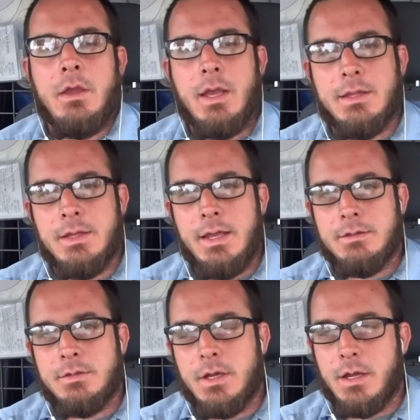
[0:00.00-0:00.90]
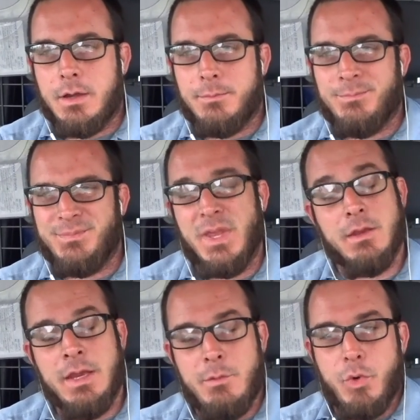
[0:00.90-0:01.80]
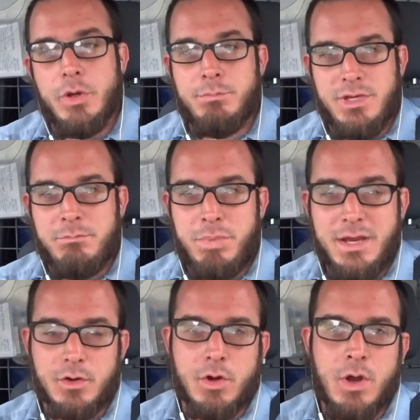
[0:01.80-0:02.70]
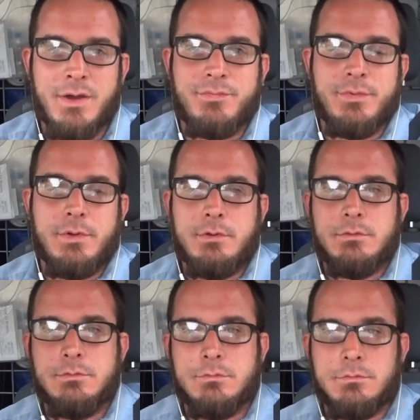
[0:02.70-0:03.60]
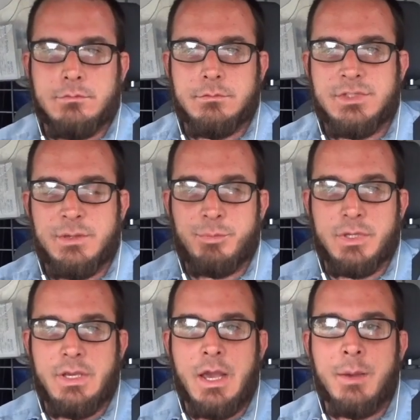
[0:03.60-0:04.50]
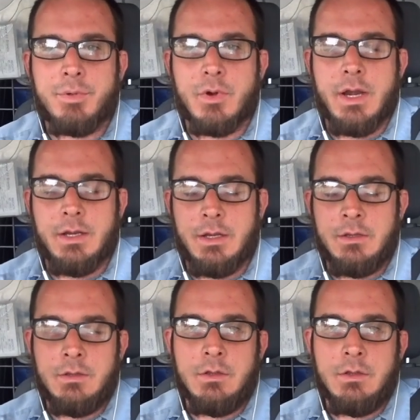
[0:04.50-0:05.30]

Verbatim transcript: and that um, it, he would be better off simply upgrading